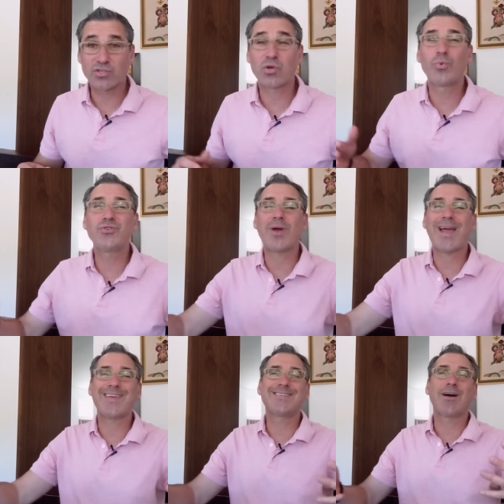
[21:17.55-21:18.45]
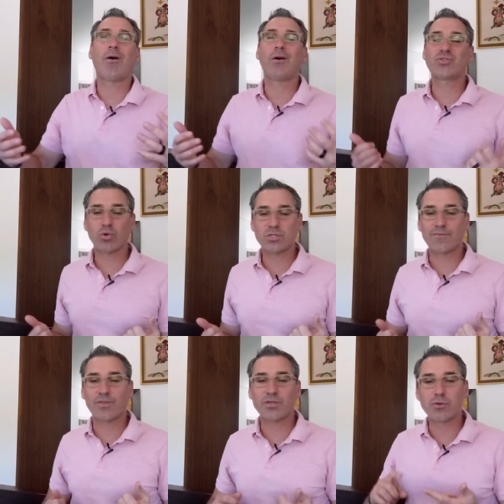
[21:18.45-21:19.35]
So we drag in all sorts
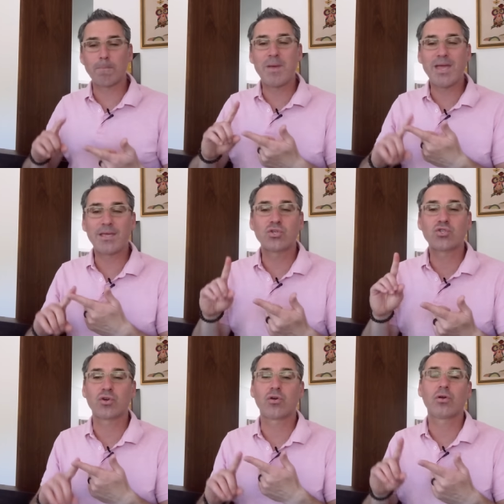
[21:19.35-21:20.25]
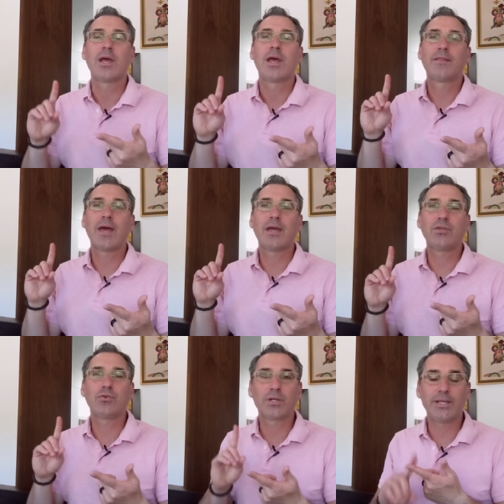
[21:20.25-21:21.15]
of things, so making sure that
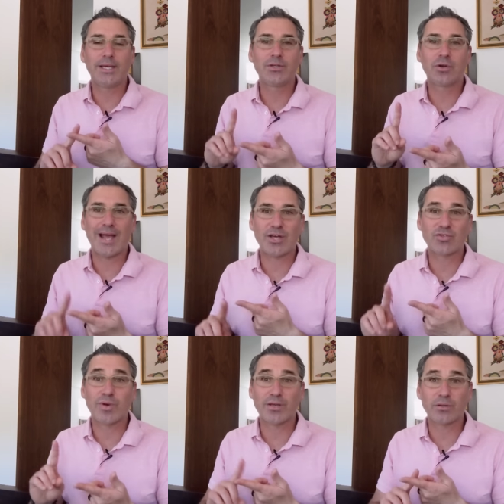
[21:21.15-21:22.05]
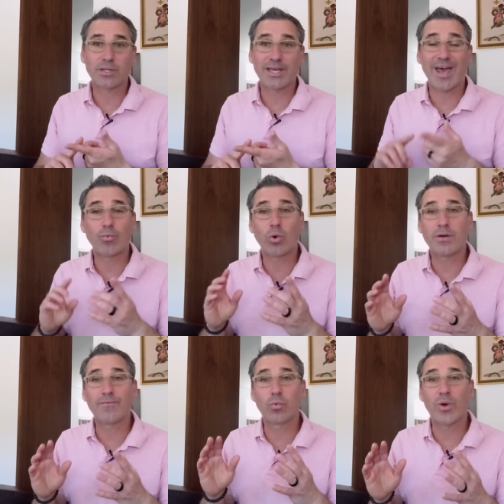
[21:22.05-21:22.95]
you clean your house regularly. And
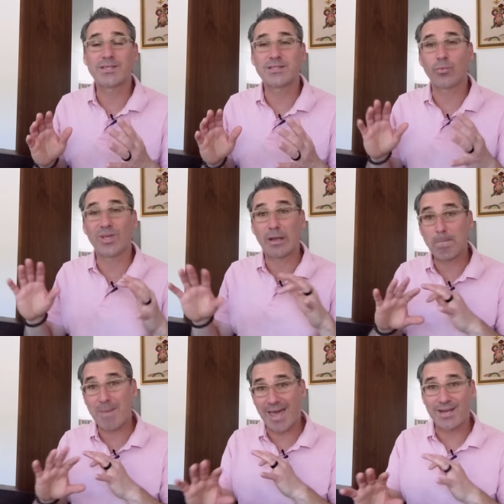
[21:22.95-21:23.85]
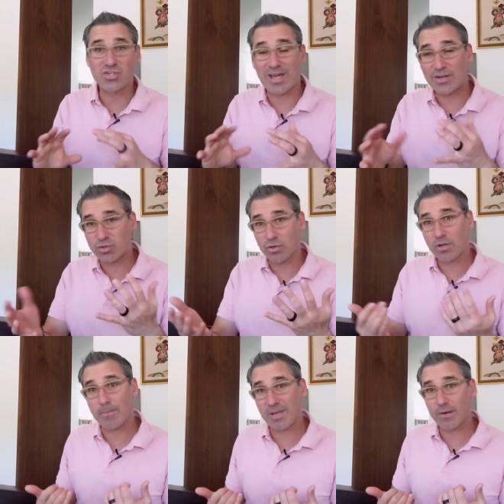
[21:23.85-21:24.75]
one of the ways that we can manage that
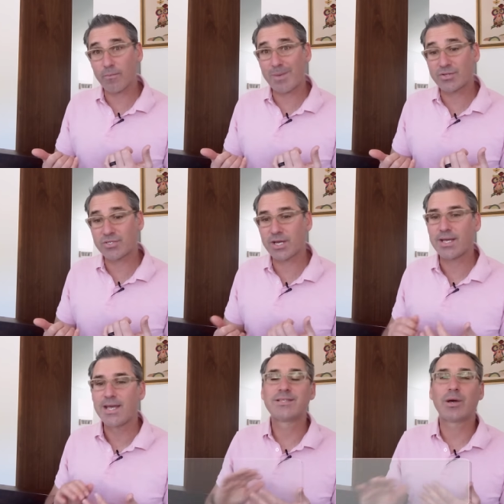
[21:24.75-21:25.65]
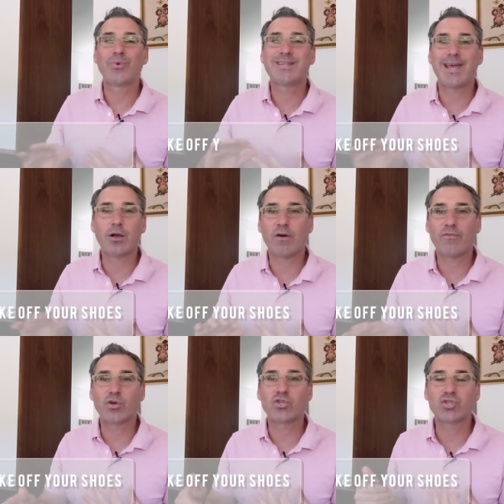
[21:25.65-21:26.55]
dirt coming in from outside is that we take
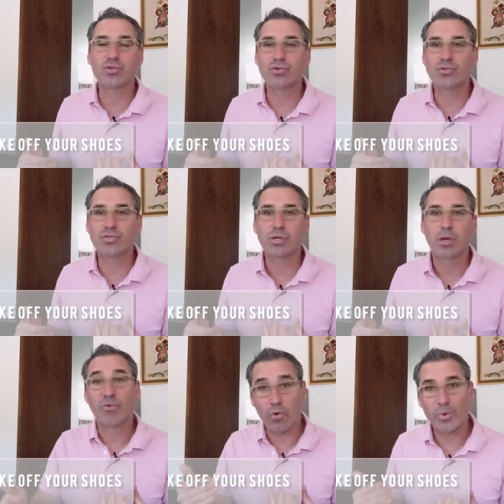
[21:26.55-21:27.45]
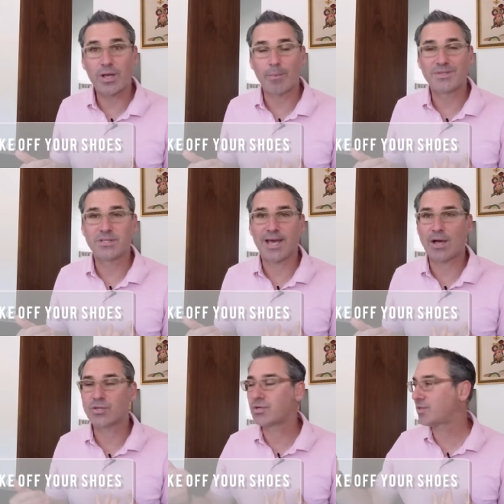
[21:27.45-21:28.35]
off our shoes before we come into the house.